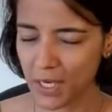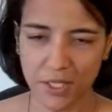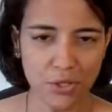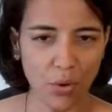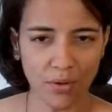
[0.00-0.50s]

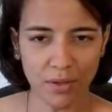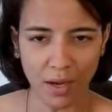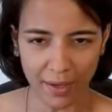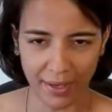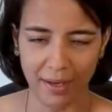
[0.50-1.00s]
It's not,
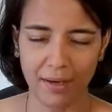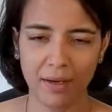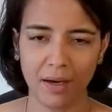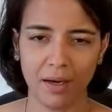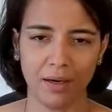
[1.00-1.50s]

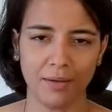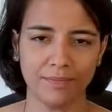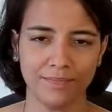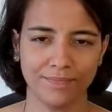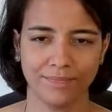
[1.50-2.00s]
again,
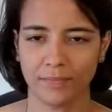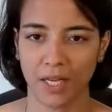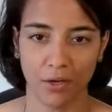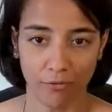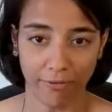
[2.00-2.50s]

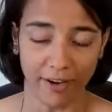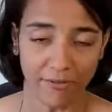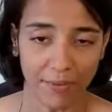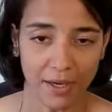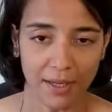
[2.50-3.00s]
like
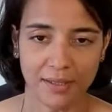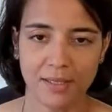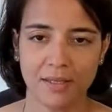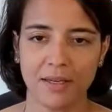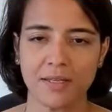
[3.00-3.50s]
5-minute
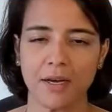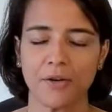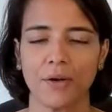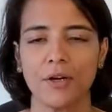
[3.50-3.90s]
exercise that you